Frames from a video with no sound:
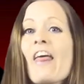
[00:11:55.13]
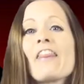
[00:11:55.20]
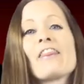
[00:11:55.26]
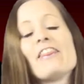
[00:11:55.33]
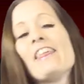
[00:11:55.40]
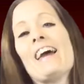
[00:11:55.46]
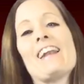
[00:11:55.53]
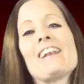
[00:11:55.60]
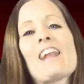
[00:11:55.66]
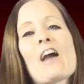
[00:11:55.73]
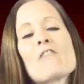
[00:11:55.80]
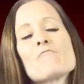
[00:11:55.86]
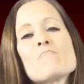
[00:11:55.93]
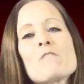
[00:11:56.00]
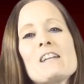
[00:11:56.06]
Then
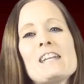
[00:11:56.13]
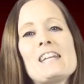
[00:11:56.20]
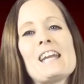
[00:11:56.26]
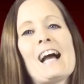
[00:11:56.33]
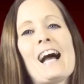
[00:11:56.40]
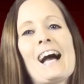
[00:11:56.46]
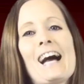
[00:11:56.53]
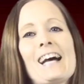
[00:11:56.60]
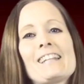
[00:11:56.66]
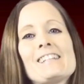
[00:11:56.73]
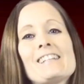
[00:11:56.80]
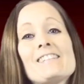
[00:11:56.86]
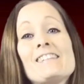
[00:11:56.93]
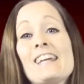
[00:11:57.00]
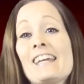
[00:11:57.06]
we had
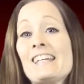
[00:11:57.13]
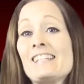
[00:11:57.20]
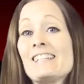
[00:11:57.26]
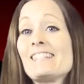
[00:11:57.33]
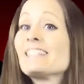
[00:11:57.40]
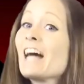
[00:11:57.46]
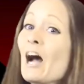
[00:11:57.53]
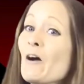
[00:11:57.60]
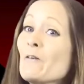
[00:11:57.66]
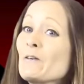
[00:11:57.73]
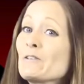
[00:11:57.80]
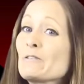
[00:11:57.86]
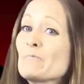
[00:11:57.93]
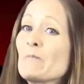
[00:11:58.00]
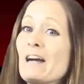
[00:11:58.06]
The Hidden
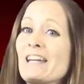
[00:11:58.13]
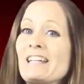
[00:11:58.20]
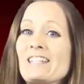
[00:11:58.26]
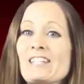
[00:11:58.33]
Towers by